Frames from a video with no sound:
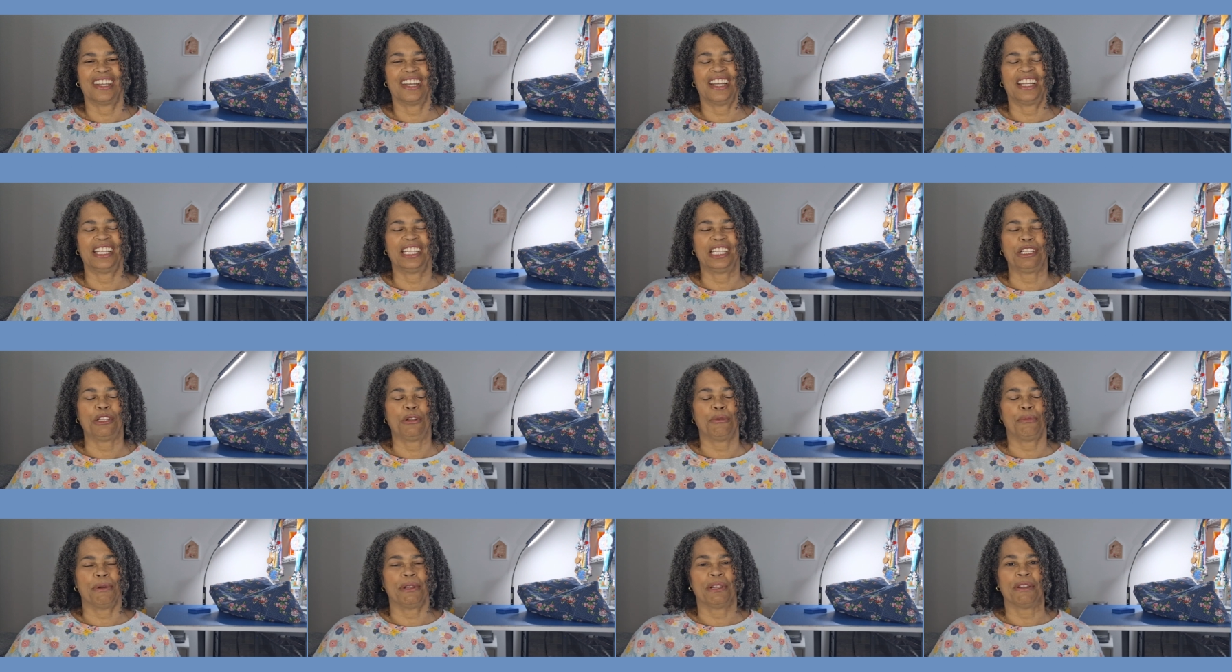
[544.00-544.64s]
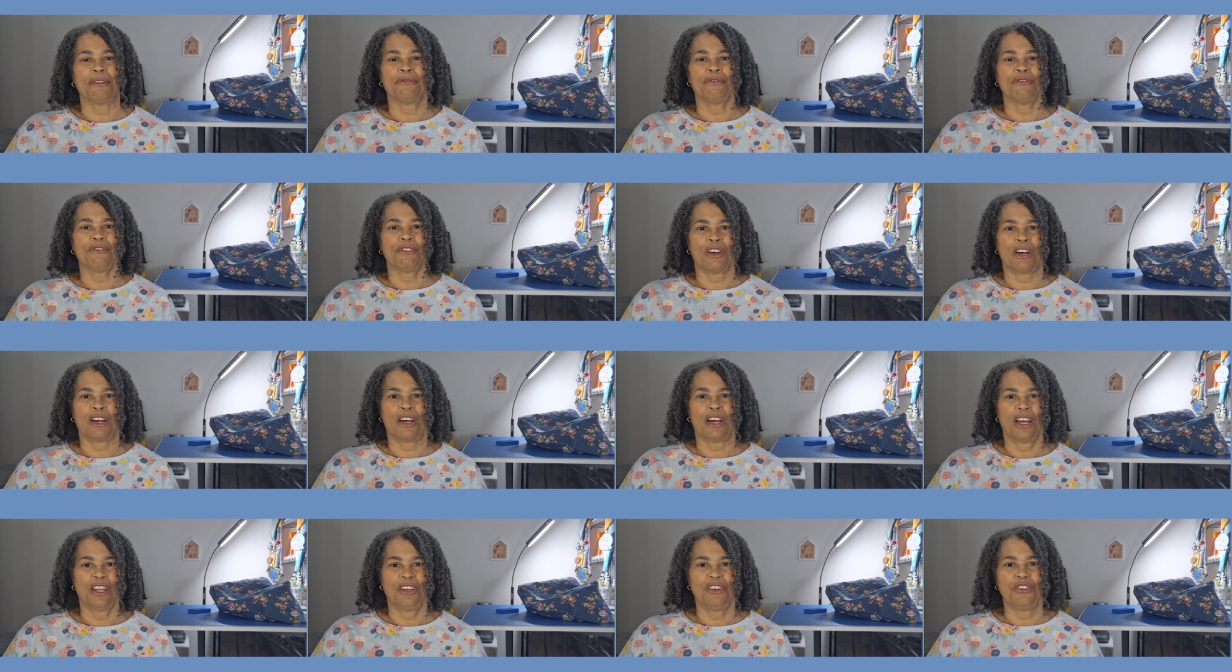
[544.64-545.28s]
a little bit of
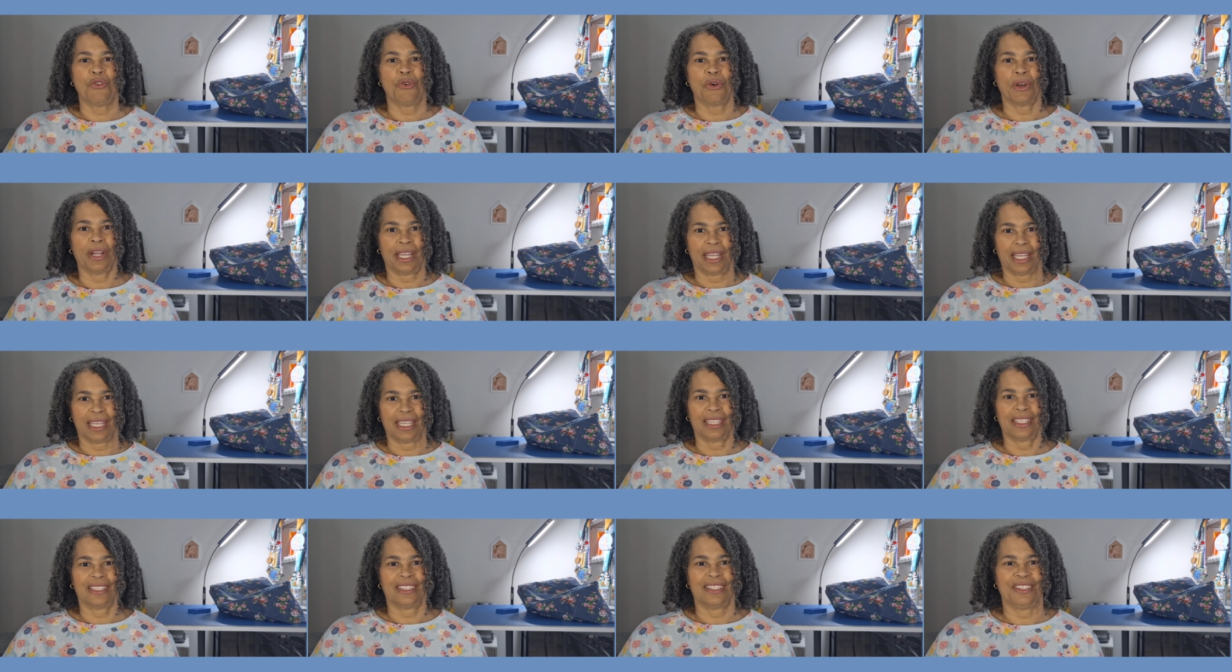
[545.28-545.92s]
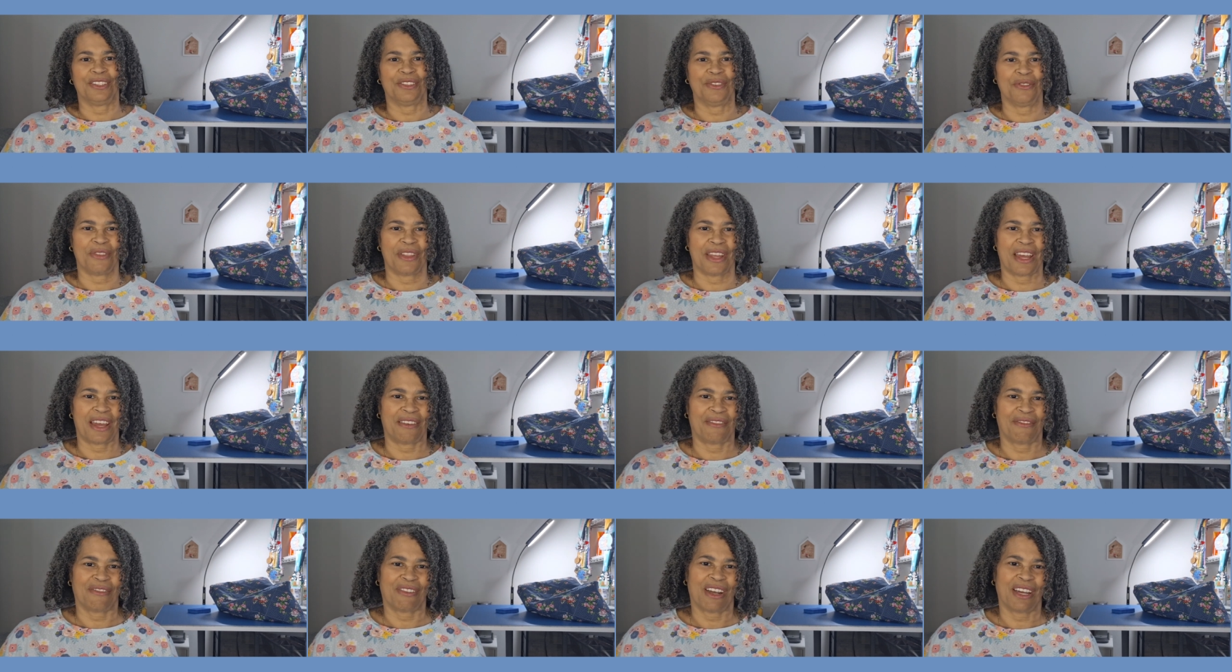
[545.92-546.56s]
annoying to do
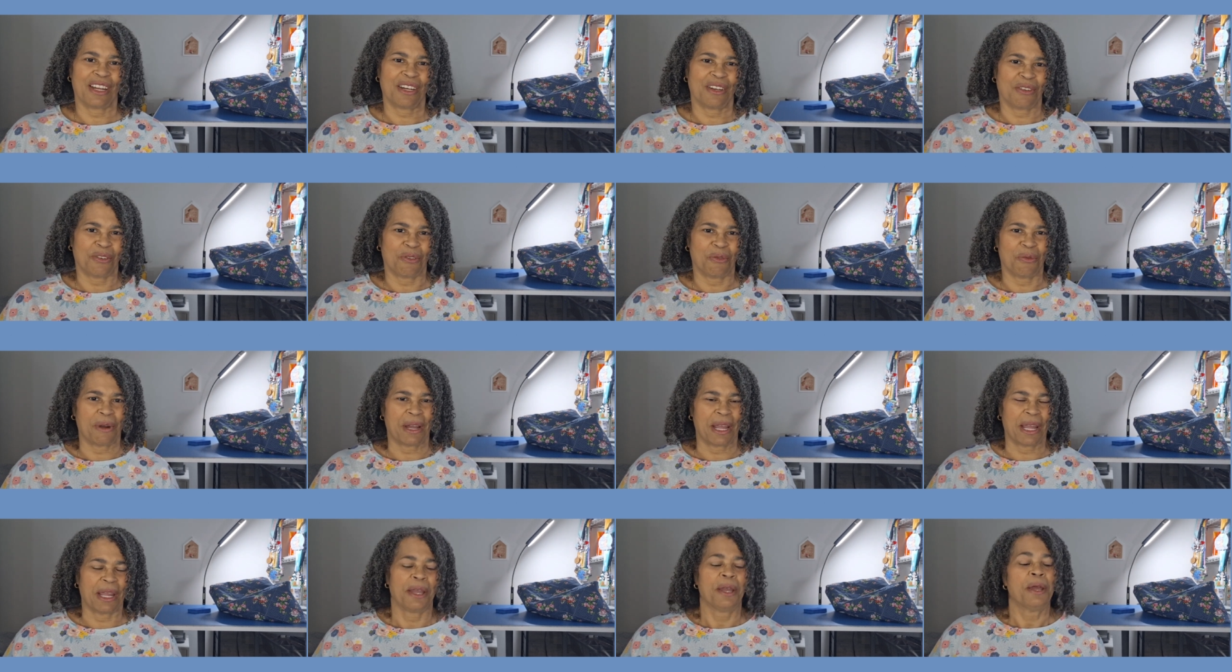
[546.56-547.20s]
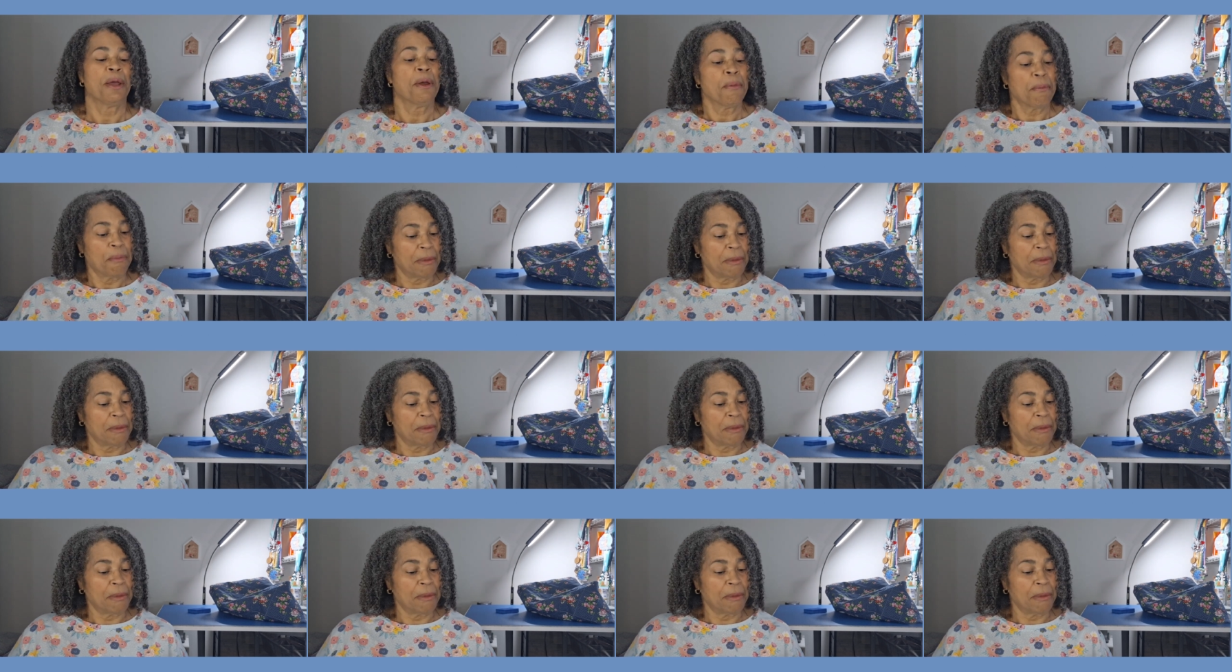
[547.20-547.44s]
that right away.